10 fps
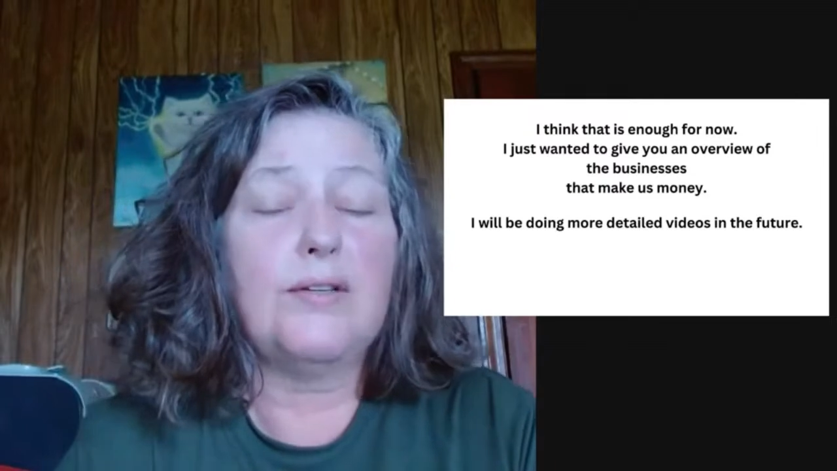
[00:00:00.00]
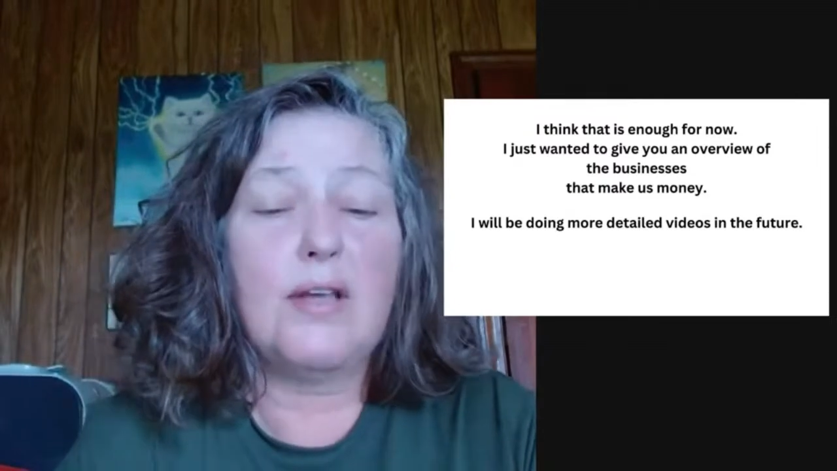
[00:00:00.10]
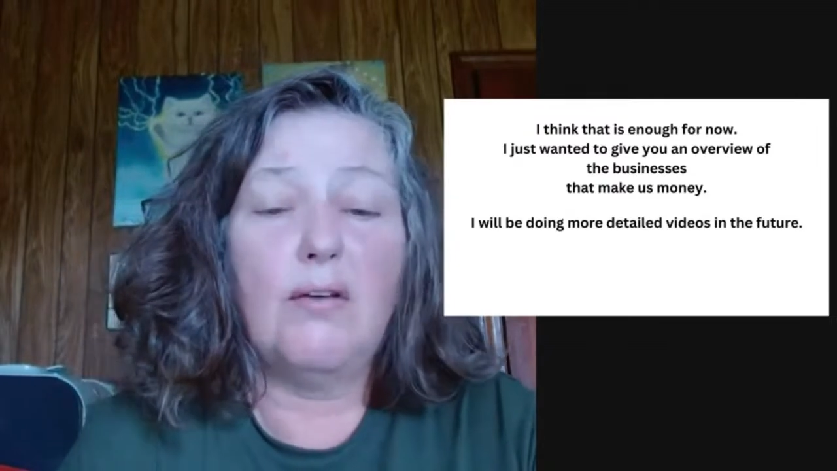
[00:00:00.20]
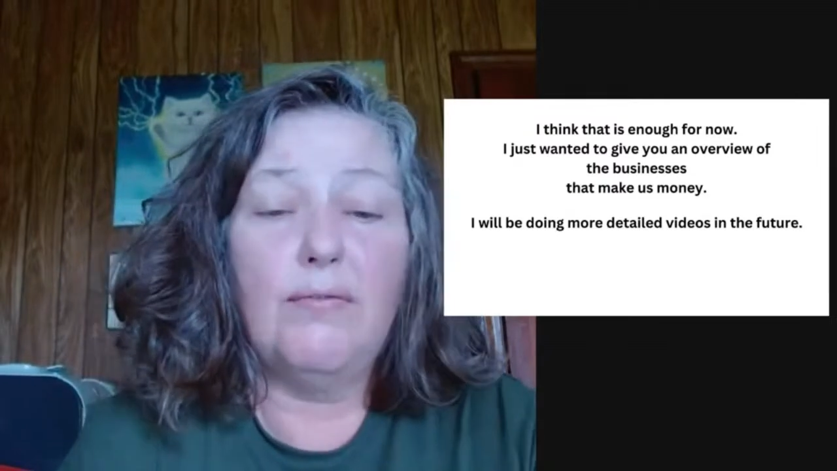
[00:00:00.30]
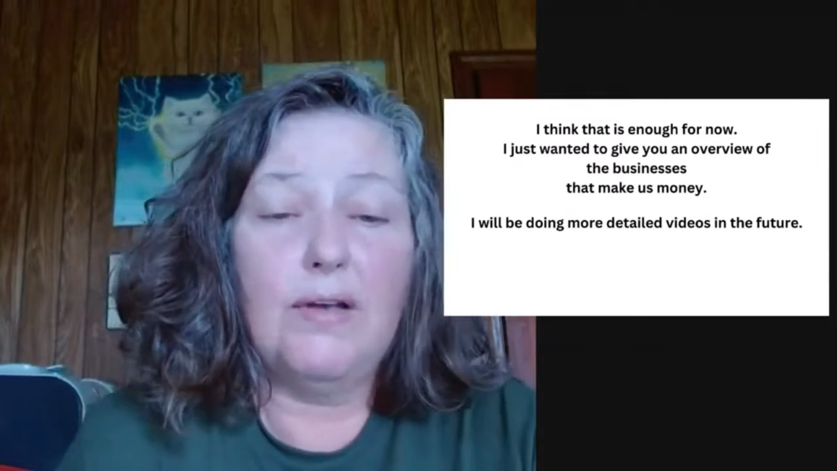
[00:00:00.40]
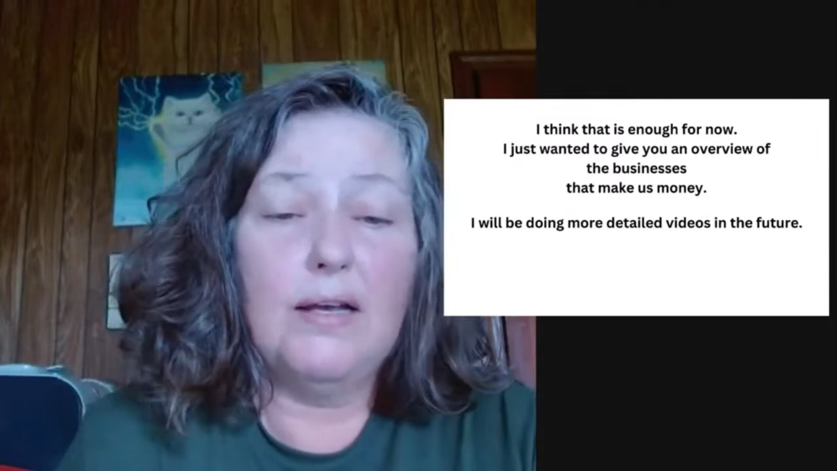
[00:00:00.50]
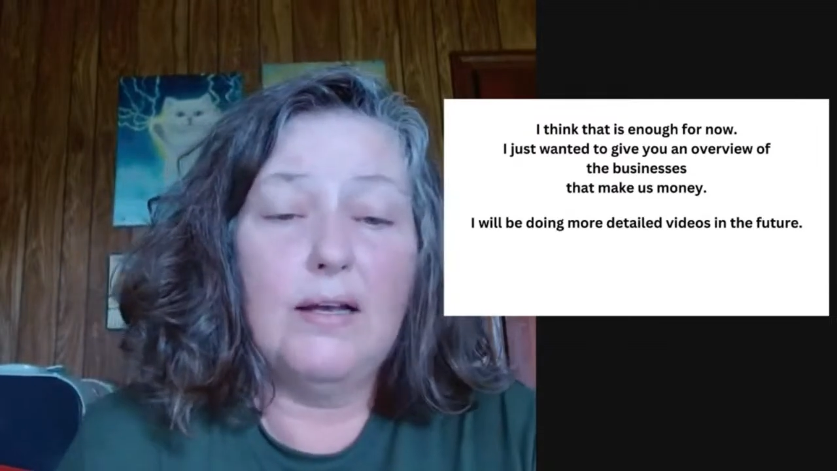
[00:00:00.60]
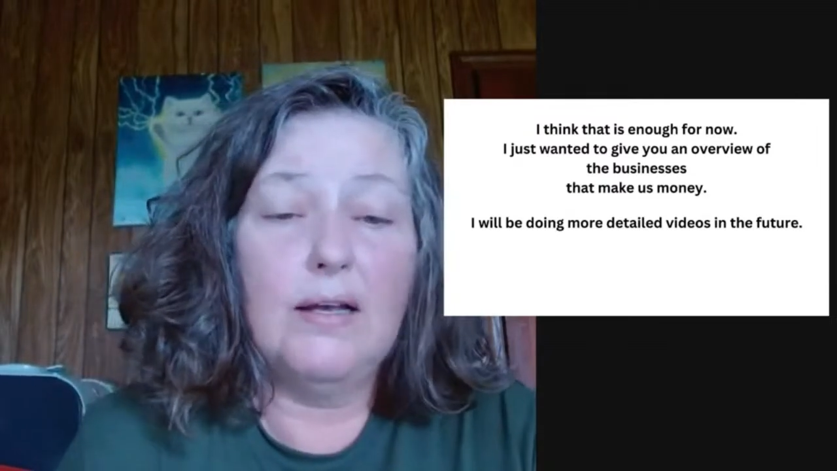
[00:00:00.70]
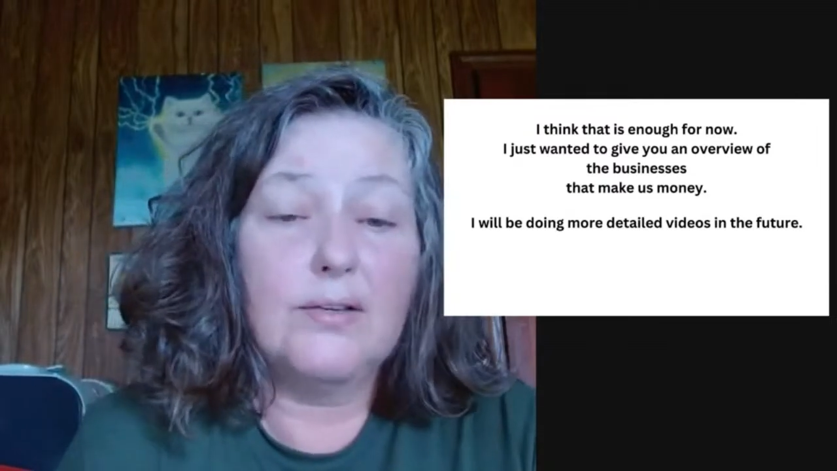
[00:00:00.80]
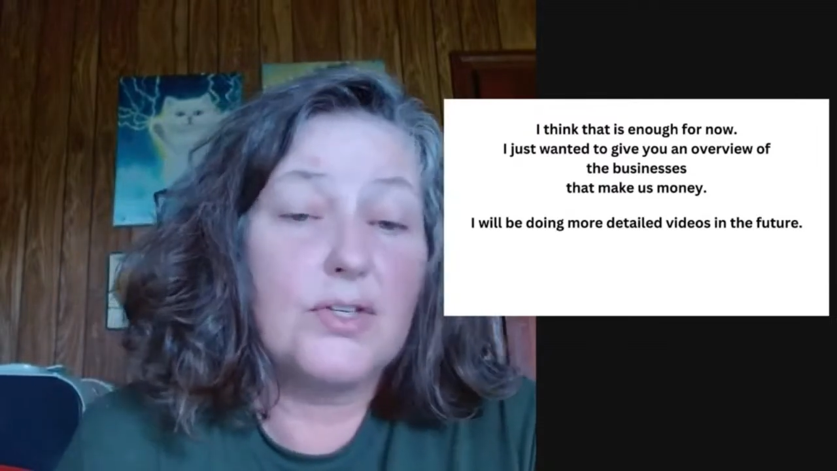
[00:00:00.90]

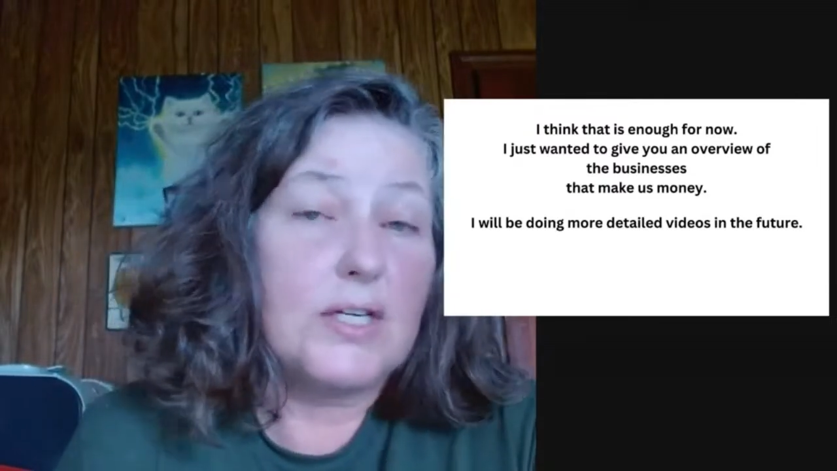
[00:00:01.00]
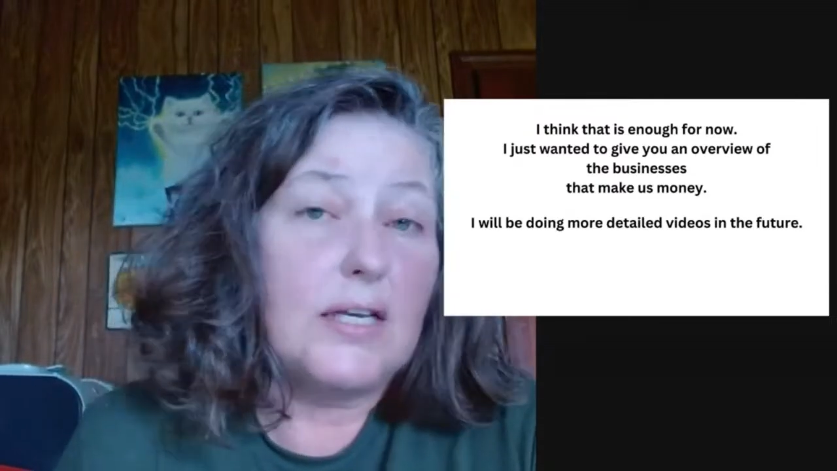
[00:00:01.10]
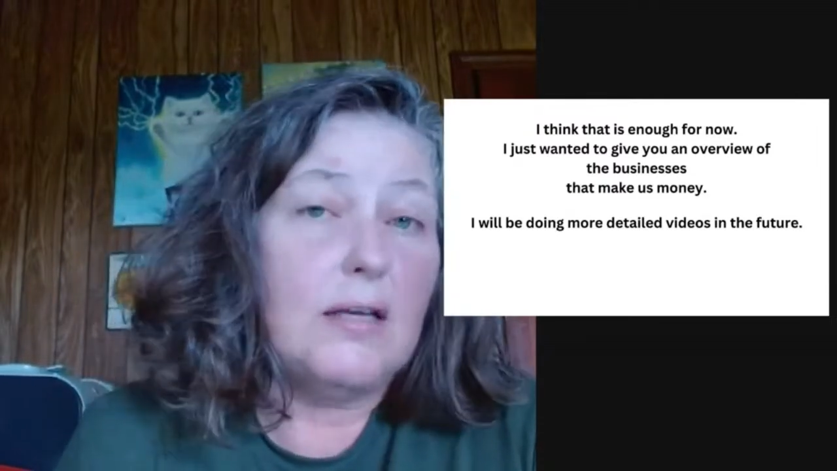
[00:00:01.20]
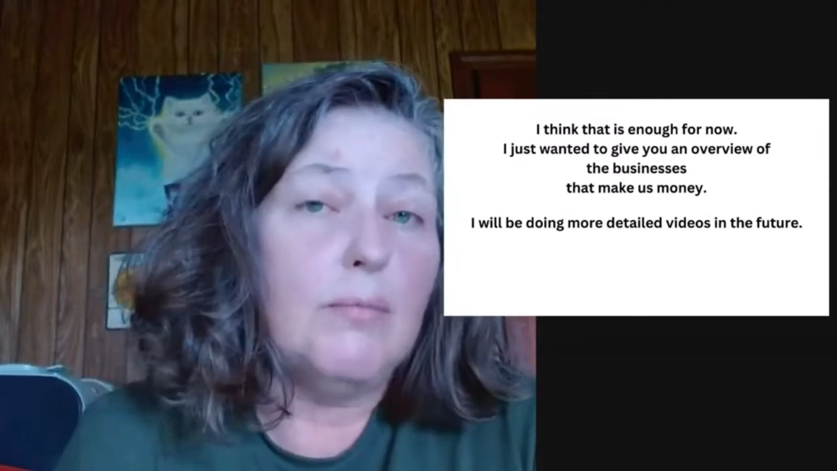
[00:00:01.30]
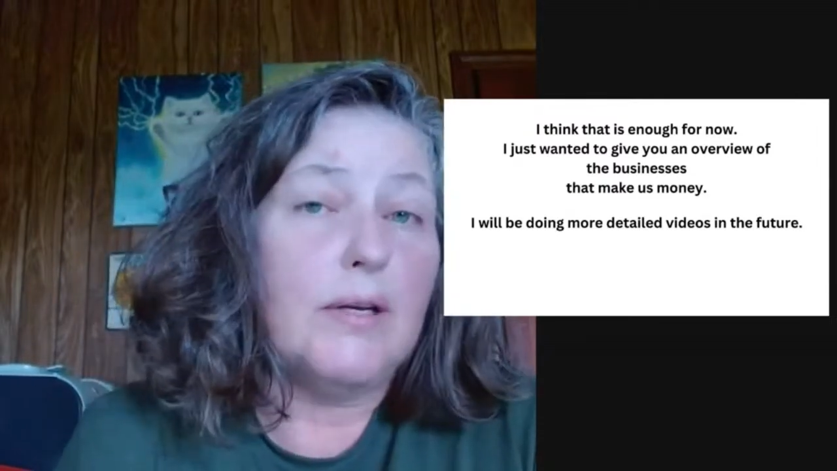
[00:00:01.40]
self-esteem